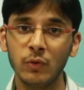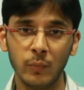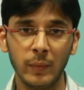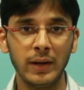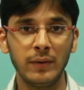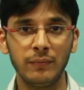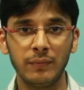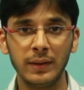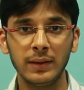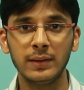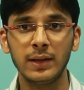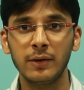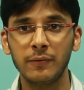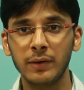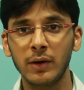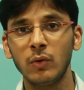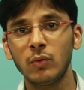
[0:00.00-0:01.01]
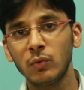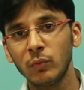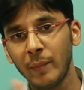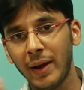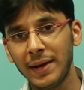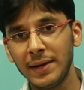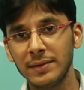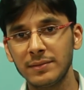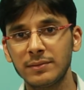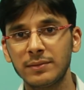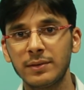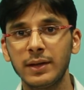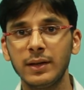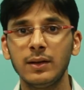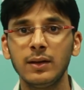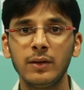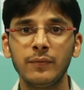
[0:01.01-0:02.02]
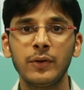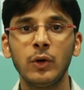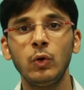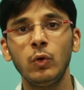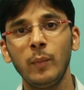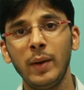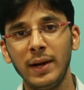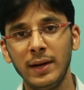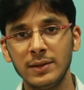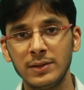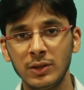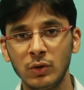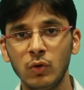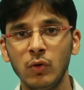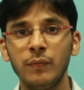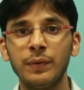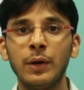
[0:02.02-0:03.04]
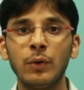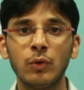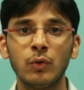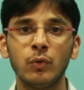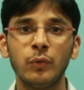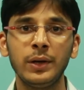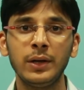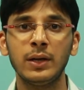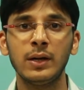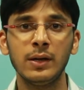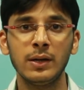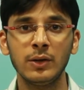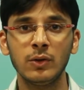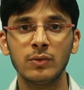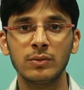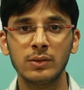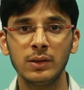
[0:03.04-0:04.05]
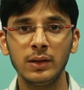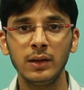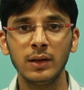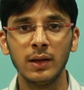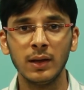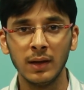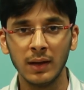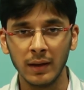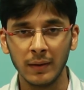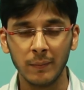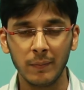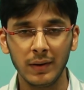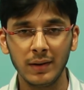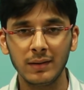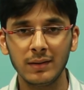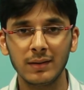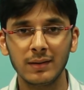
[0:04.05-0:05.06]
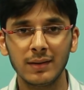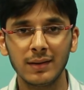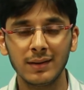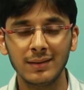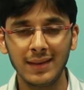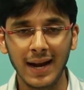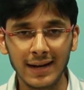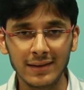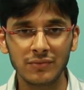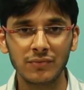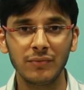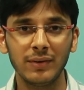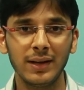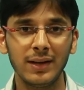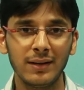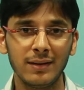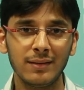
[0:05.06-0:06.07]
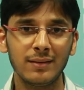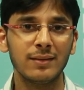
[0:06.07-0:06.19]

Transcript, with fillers: you might feel that we have to manage trigger we have to manage echo we have to do it continuously but uh, that's where